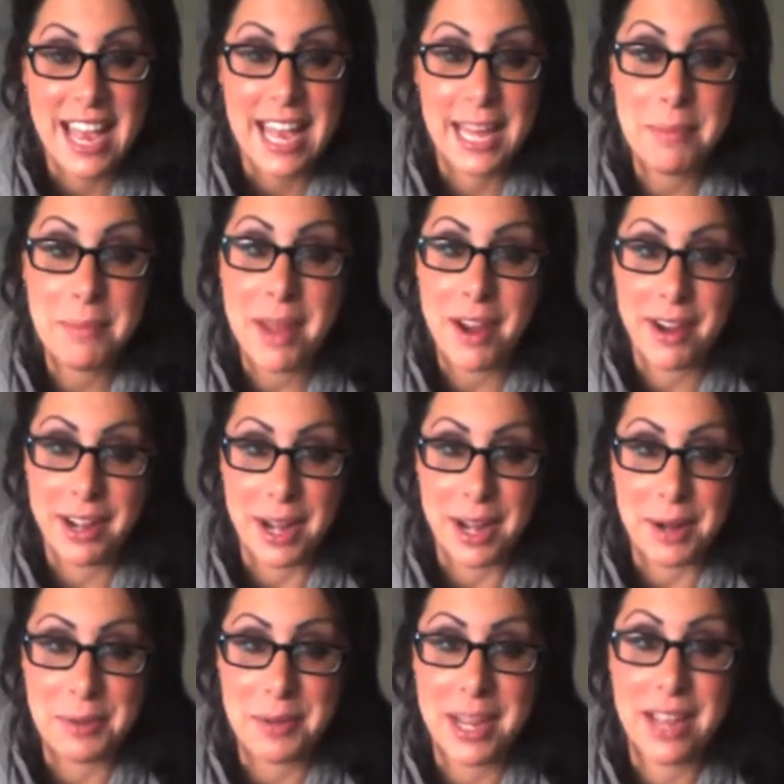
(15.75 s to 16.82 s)
In
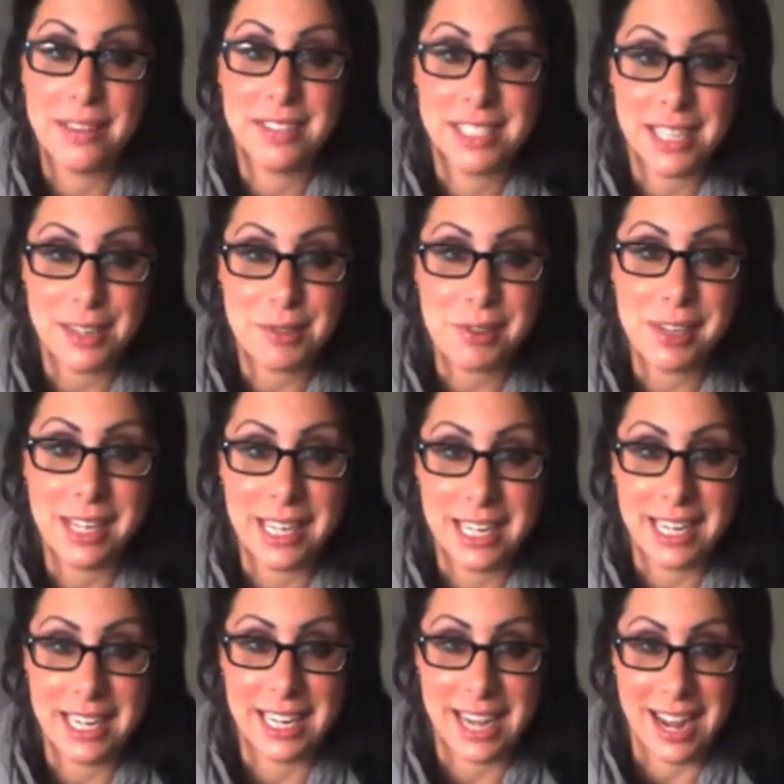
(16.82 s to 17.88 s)
America, we have central
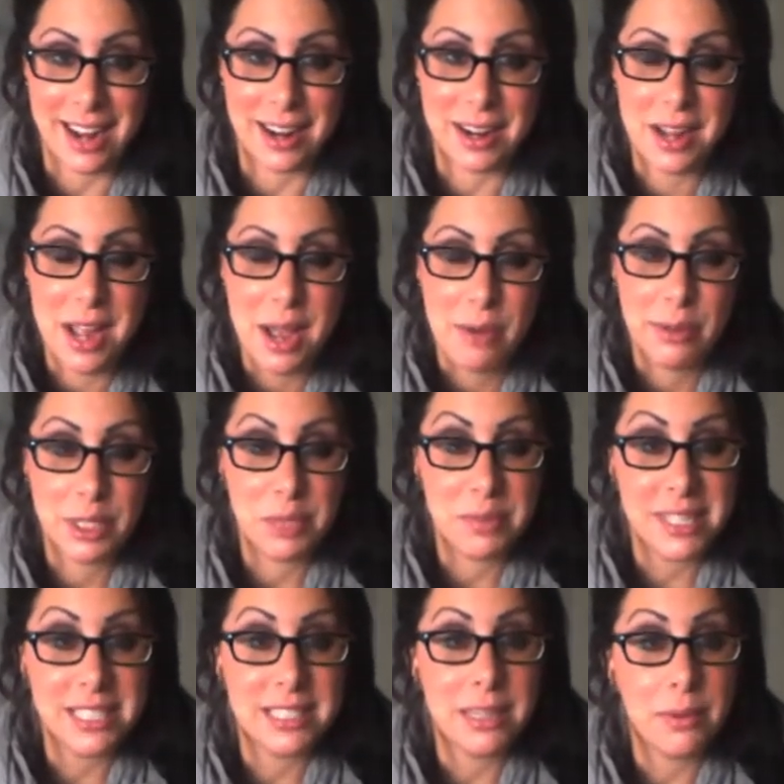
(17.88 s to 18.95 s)
heating and air, which
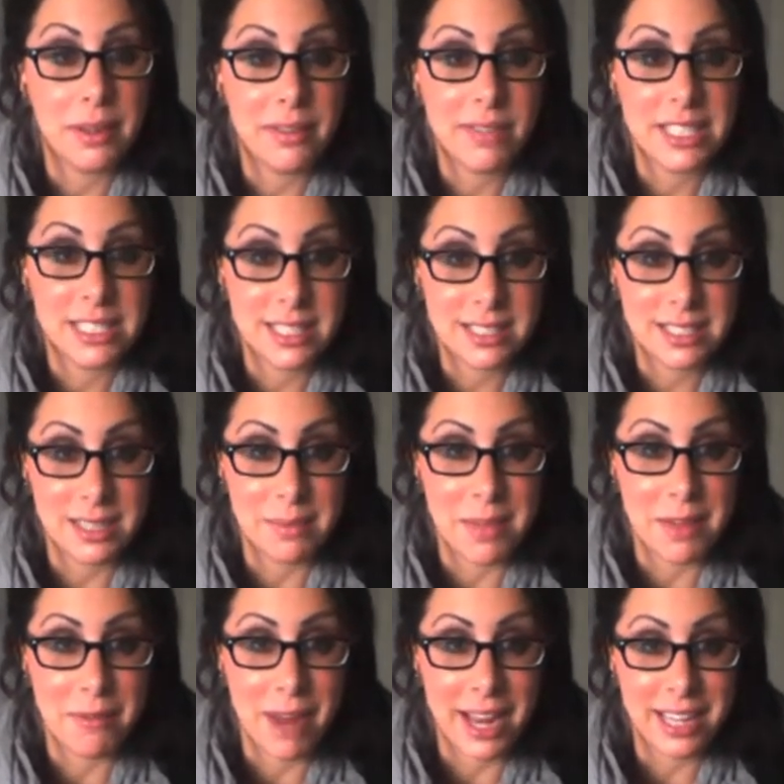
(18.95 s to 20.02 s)
means that we have a system
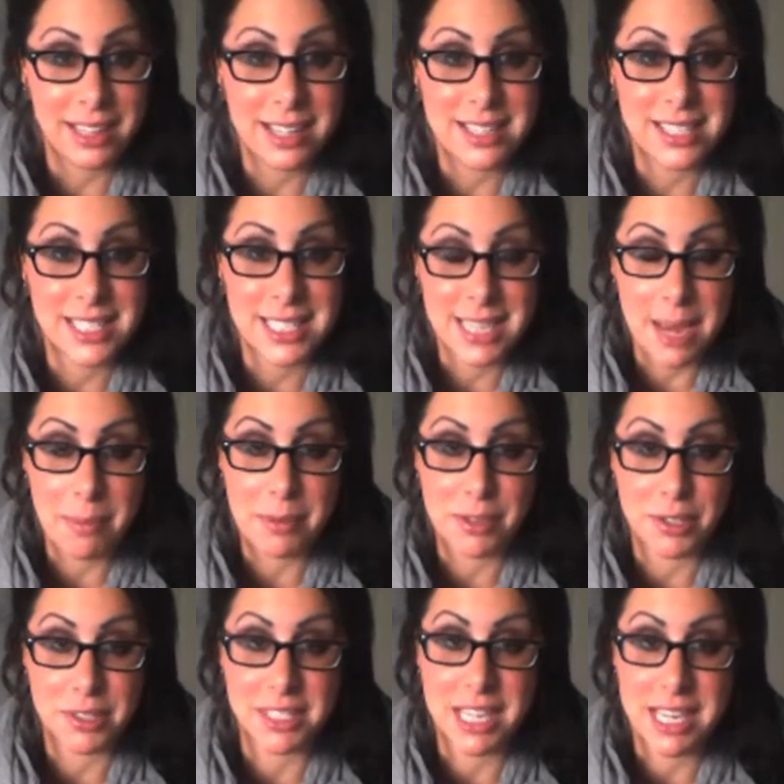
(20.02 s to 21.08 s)
that regulates the
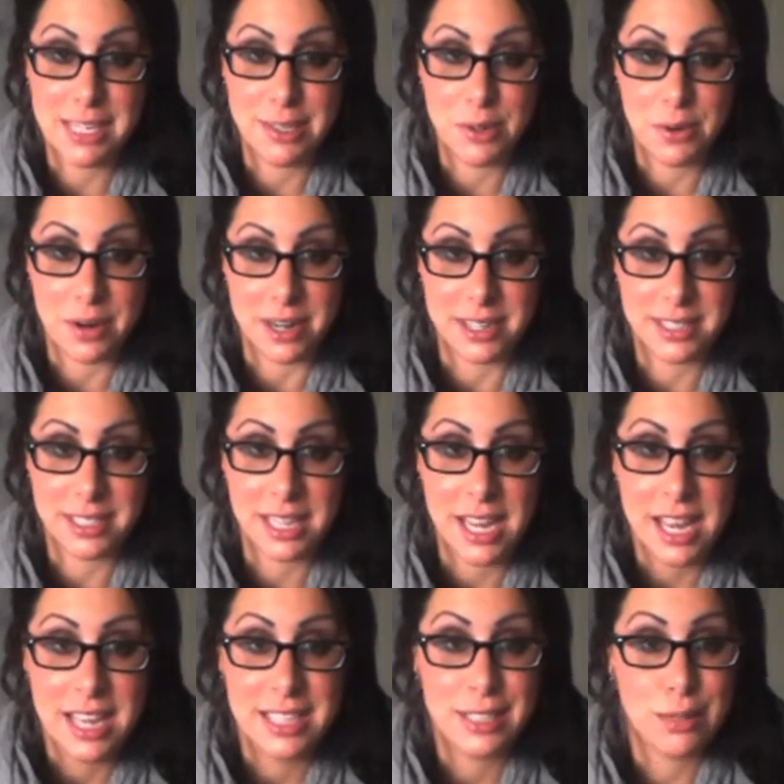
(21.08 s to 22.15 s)
temperatures indoors.
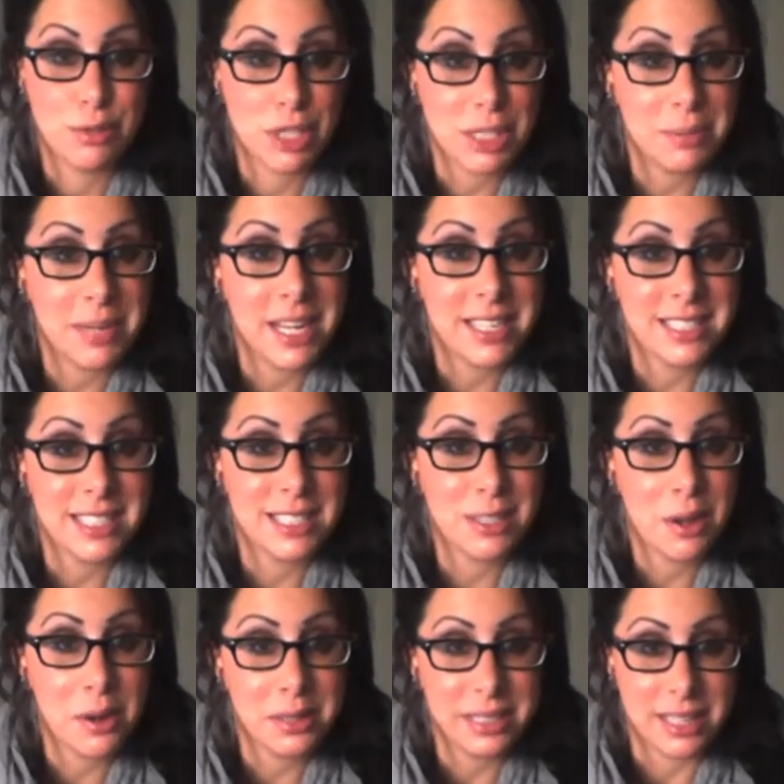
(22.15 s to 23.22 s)
So just because it's
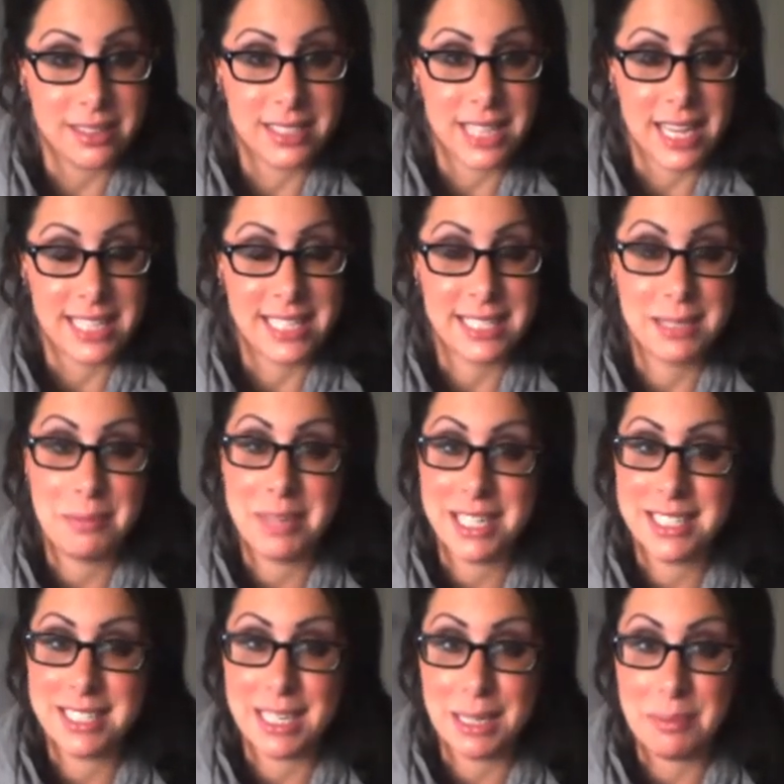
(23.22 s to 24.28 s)
cold outside doesn't mean
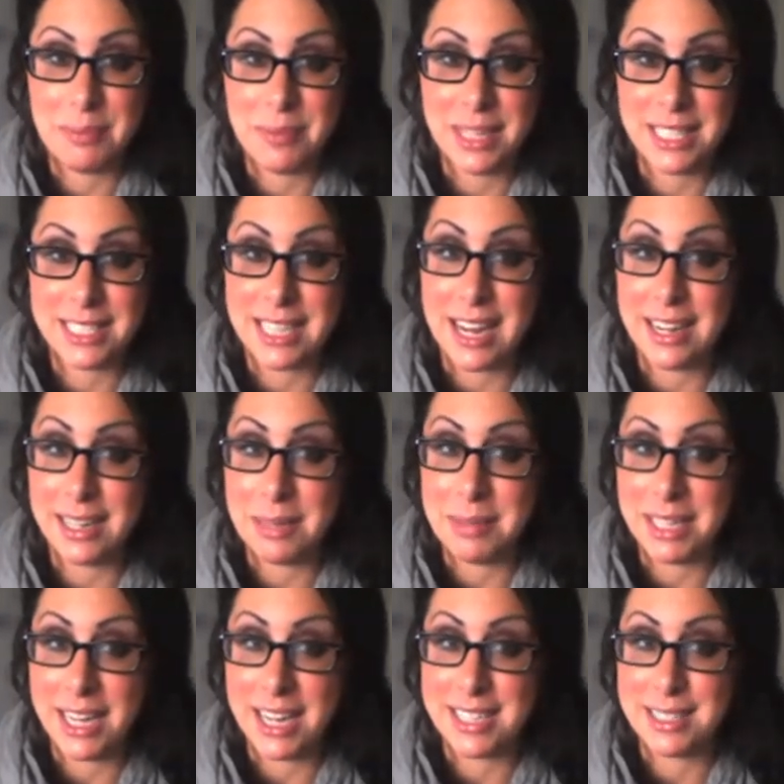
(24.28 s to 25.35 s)
it's not going
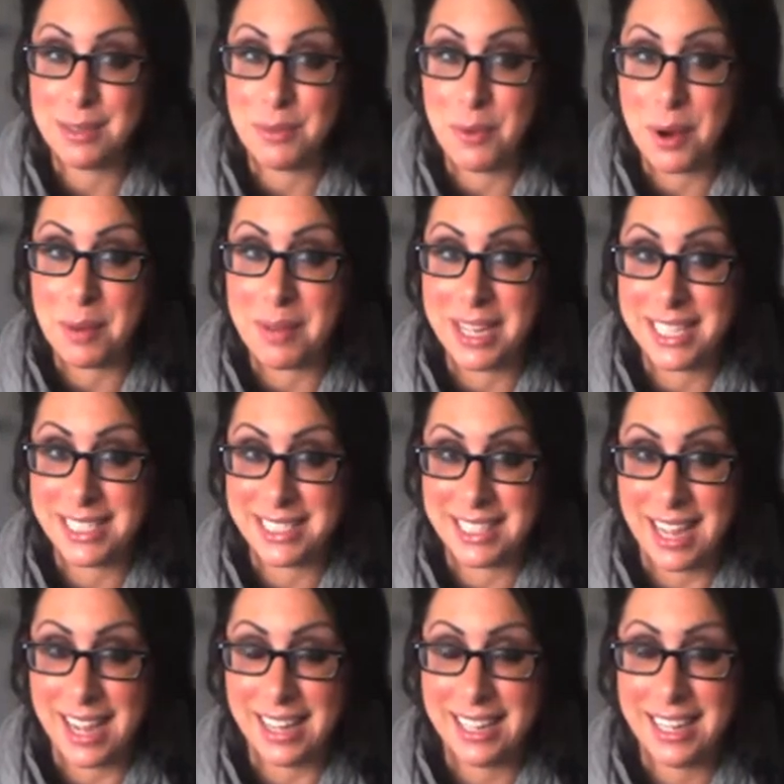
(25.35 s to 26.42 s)
to be nice and warm
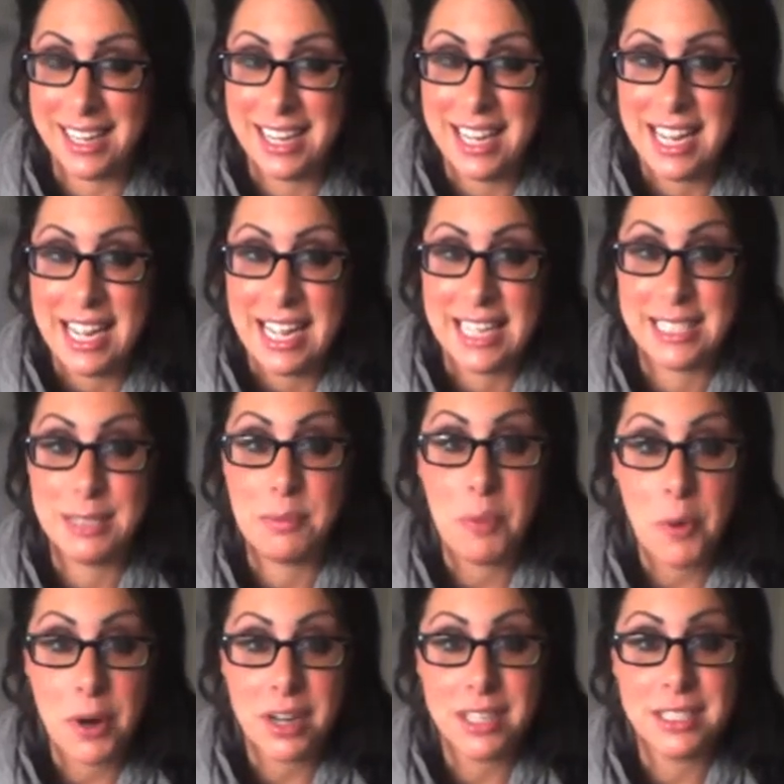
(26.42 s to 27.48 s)
inside. It's
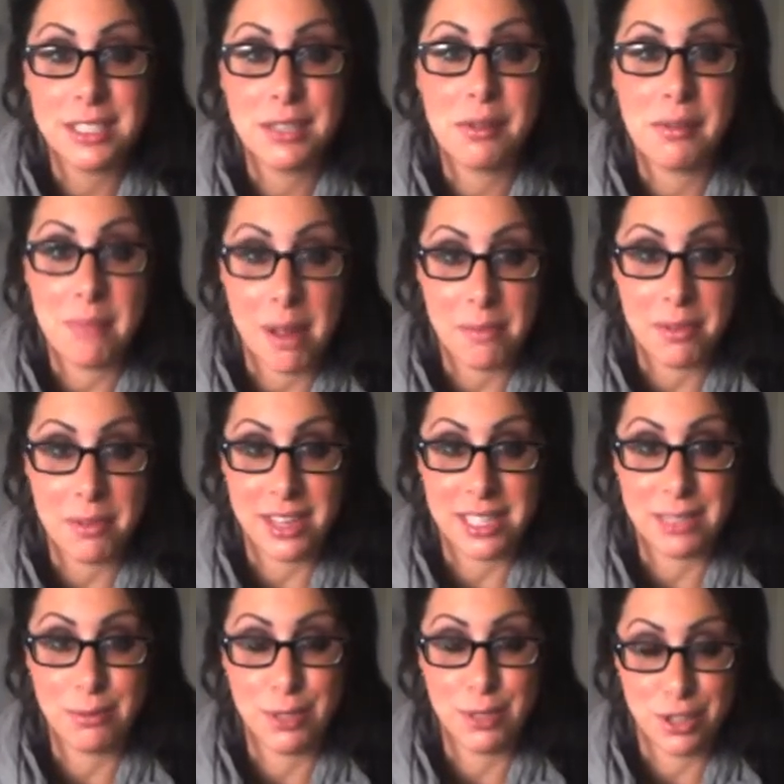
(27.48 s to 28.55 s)
important to remember
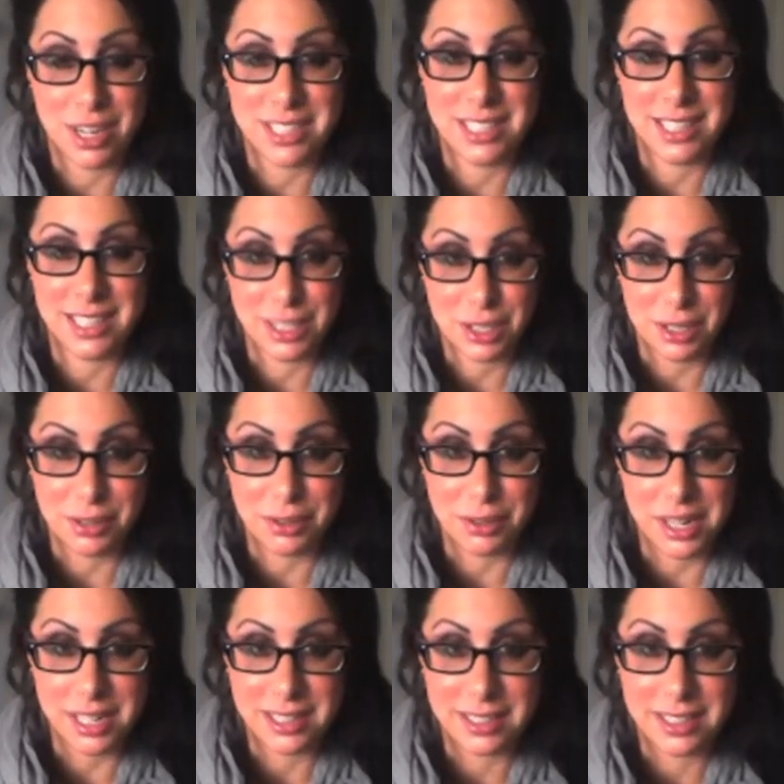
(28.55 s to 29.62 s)
this when dressing the
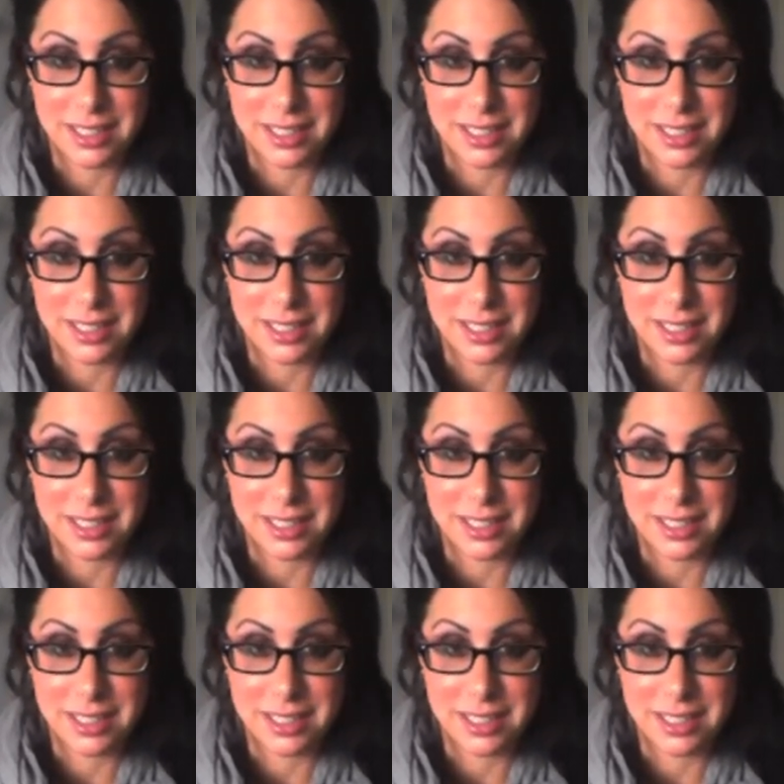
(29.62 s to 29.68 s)
children.